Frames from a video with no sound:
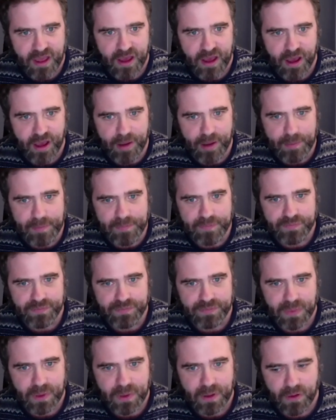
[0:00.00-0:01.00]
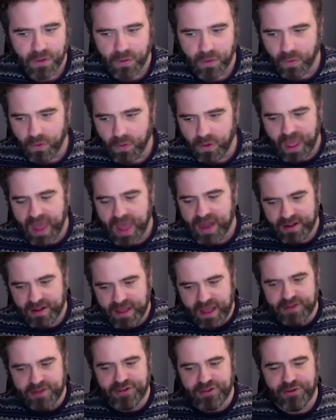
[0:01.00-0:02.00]

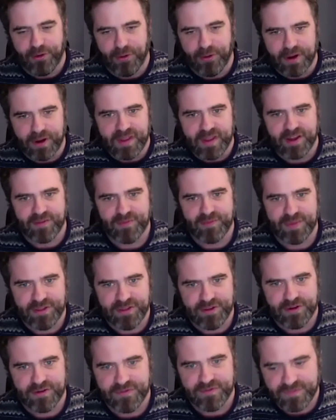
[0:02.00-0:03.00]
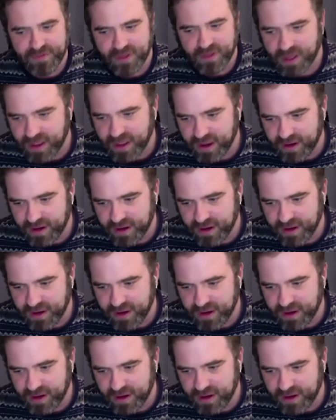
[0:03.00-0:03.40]
had a story that has been sort of